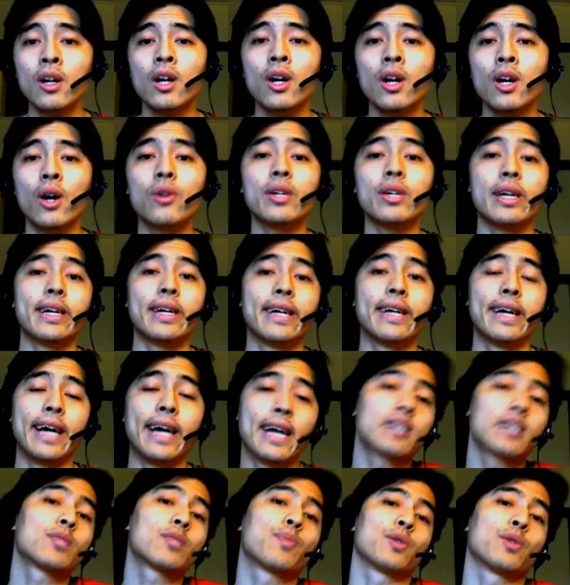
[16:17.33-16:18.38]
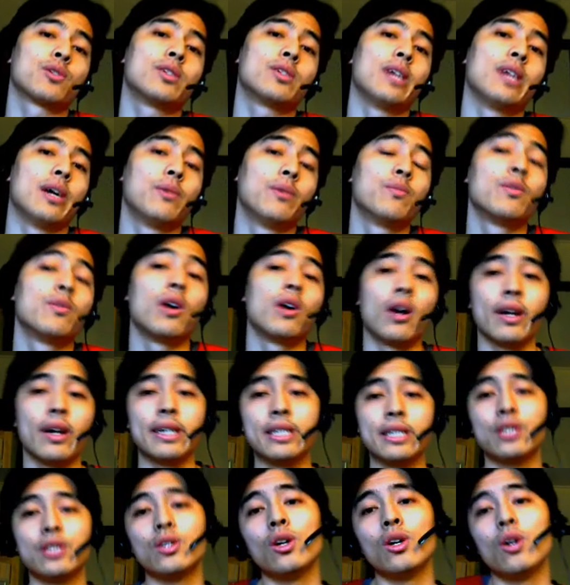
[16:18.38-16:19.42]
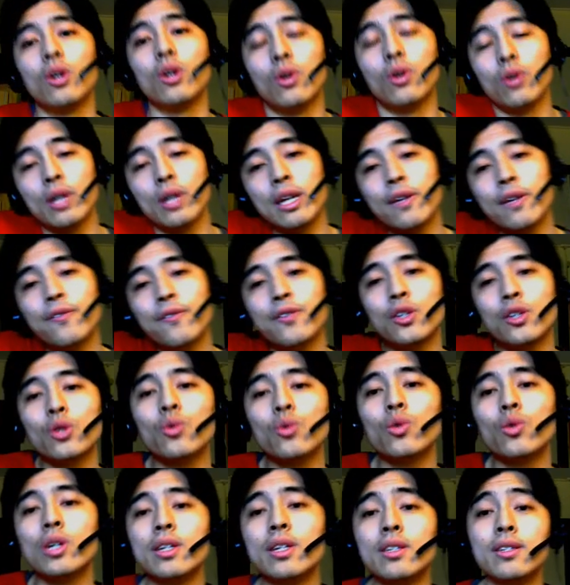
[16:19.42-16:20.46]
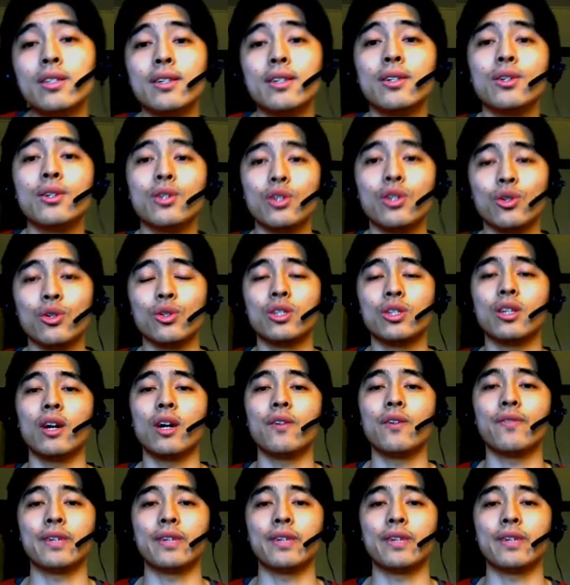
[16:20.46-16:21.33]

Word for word: Okay, experts now. All right, so if you consider yourself